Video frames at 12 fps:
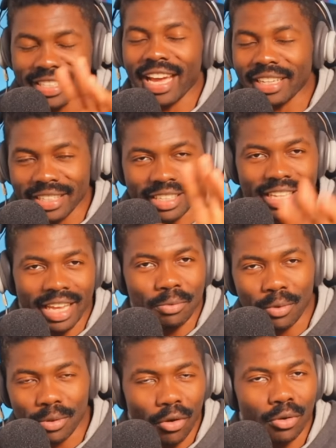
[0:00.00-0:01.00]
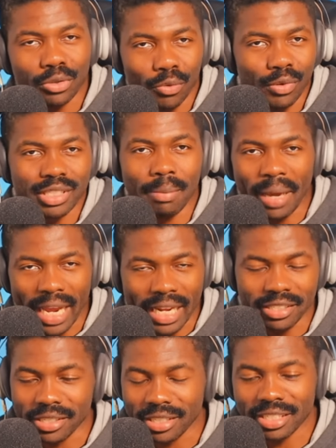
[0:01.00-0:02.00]
Yeah, that, that one also was
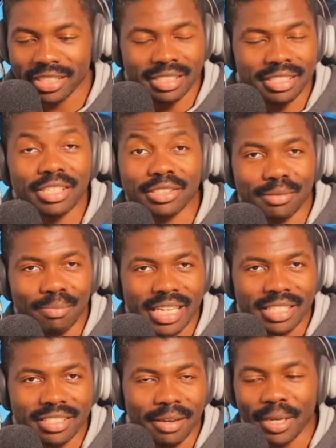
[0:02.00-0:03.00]
abandoned. Doesn't matter,